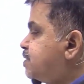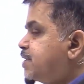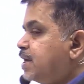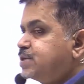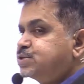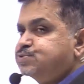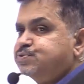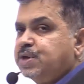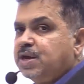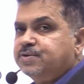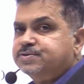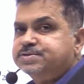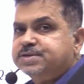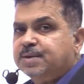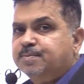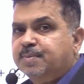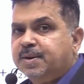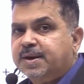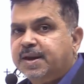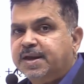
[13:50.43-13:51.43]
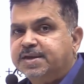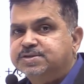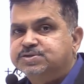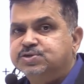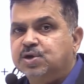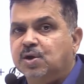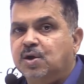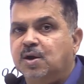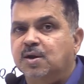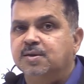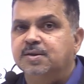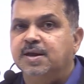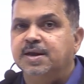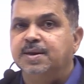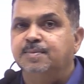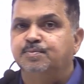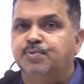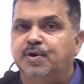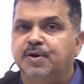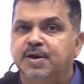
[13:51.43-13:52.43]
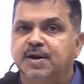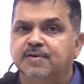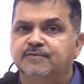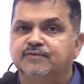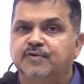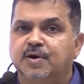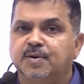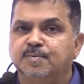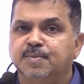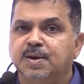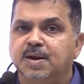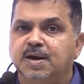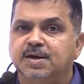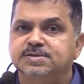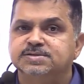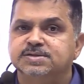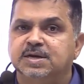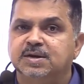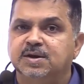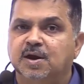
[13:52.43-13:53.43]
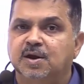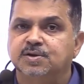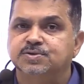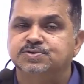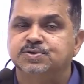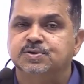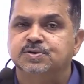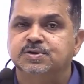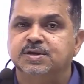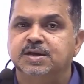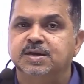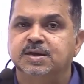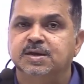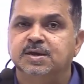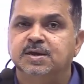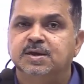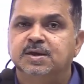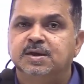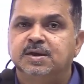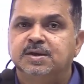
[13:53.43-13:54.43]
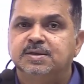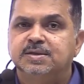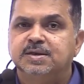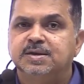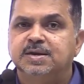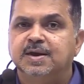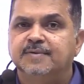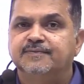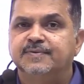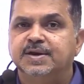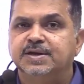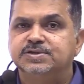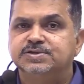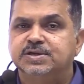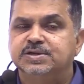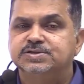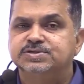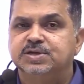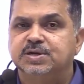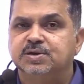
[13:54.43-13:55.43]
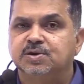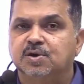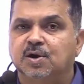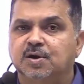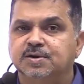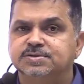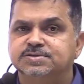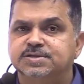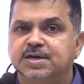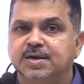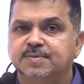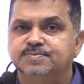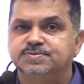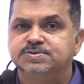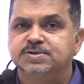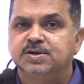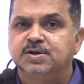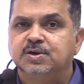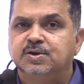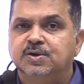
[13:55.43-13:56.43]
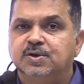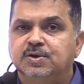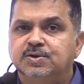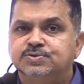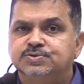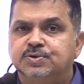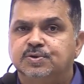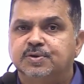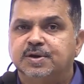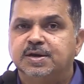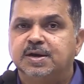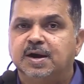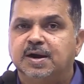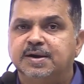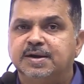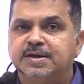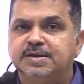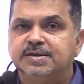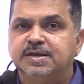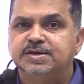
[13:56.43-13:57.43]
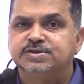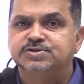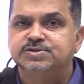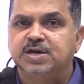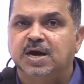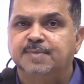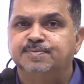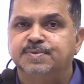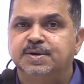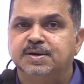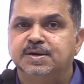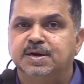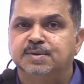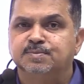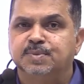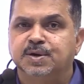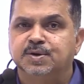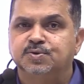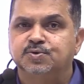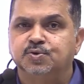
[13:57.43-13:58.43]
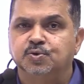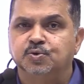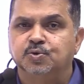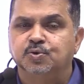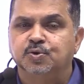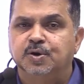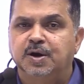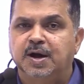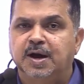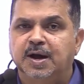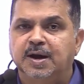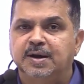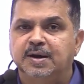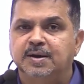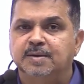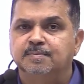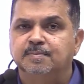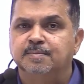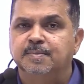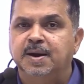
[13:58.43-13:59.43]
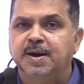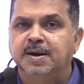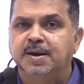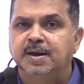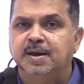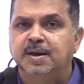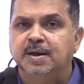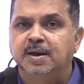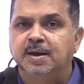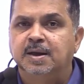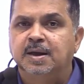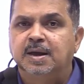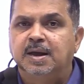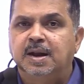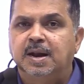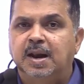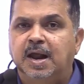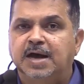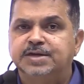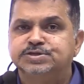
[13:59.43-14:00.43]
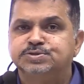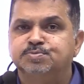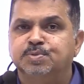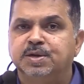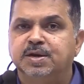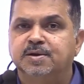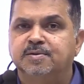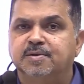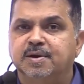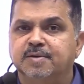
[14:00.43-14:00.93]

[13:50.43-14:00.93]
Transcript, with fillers: So thus we have summarized all the important formulas and also the, the definitions and concepts so regarding this chapter number 2 and made a last